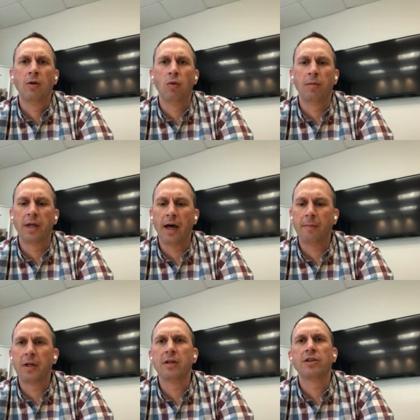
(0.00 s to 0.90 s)
We'll be
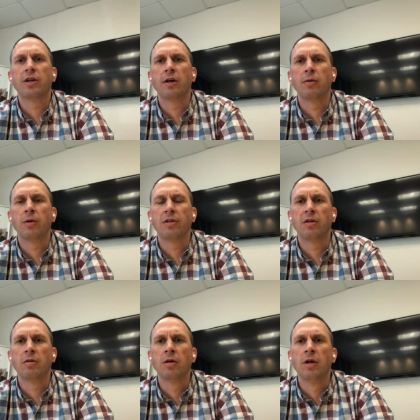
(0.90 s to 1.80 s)
happy to share it with
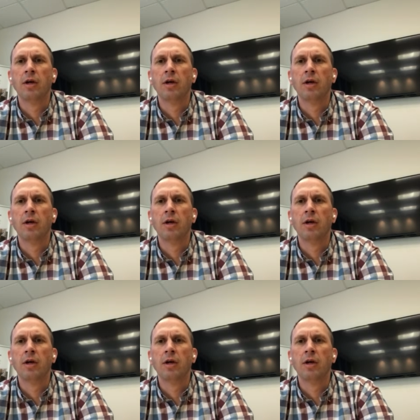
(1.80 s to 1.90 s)
you